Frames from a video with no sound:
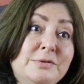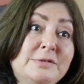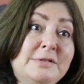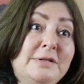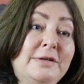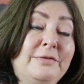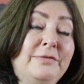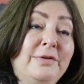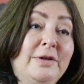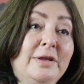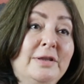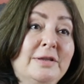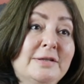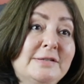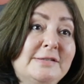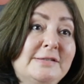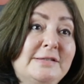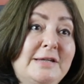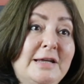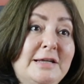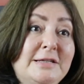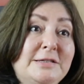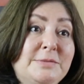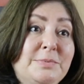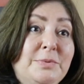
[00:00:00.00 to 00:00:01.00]
I was living in
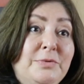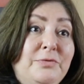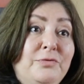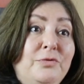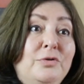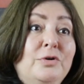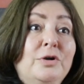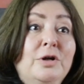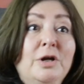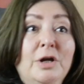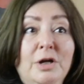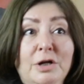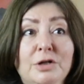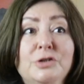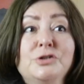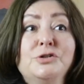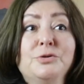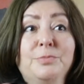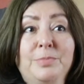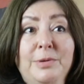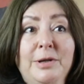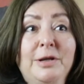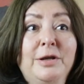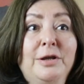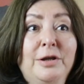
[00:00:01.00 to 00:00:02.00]
the States before
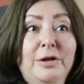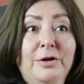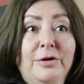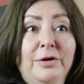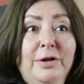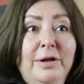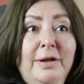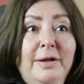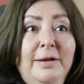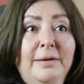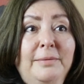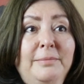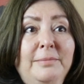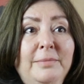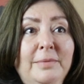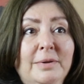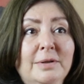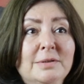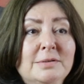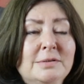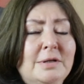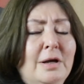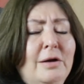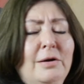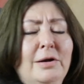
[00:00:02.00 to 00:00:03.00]
to be near
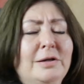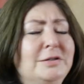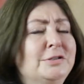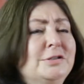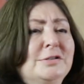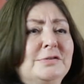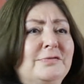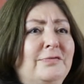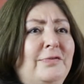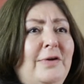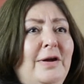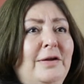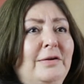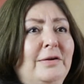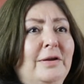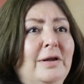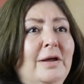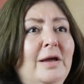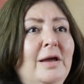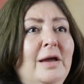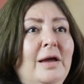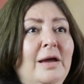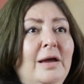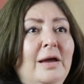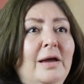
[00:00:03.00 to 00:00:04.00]
him, as I just
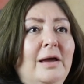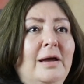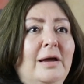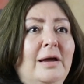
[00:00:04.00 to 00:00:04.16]
found